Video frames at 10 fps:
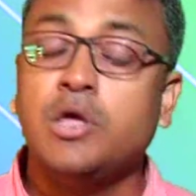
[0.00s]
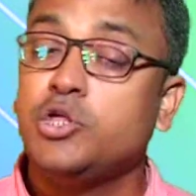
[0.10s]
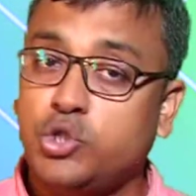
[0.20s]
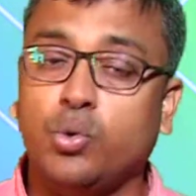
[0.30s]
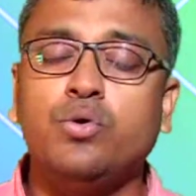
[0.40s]

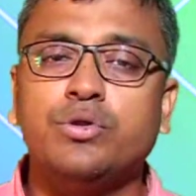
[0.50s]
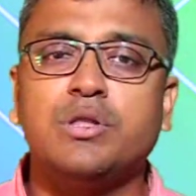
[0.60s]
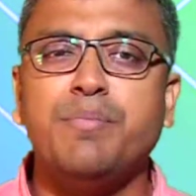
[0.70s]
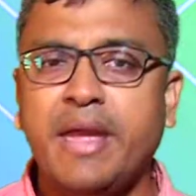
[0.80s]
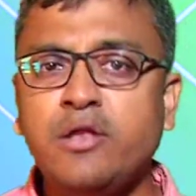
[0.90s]
So,
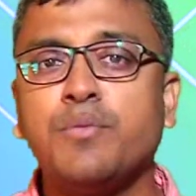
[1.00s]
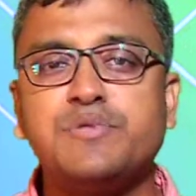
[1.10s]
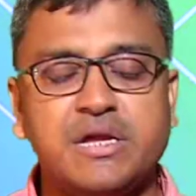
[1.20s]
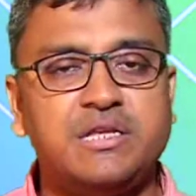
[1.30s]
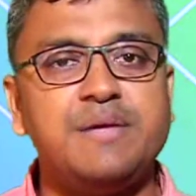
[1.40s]
the main
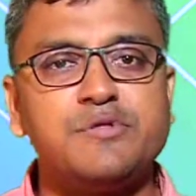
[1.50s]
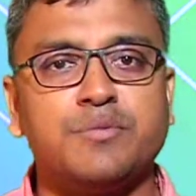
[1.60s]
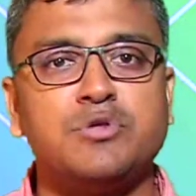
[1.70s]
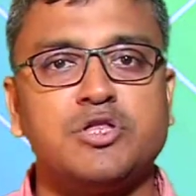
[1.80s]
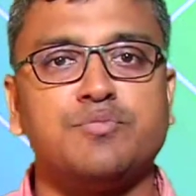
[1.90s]
objectives
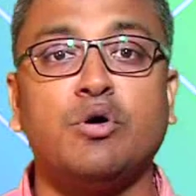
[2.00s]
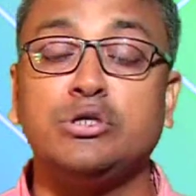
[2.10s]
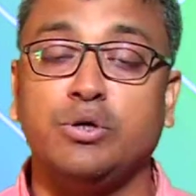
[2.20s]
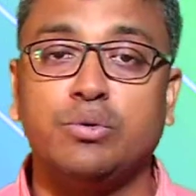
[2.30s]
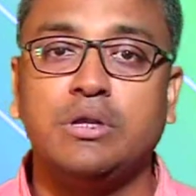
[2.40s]
of this
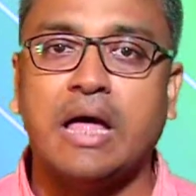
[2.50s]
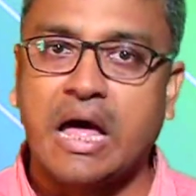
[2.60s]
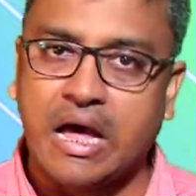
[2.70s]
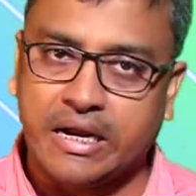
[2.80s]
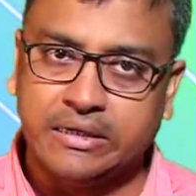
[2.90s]
module
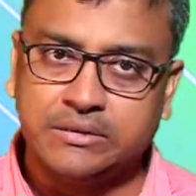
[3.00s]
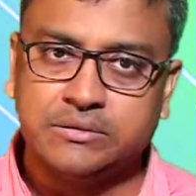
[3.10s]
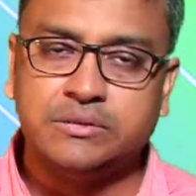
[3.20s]
are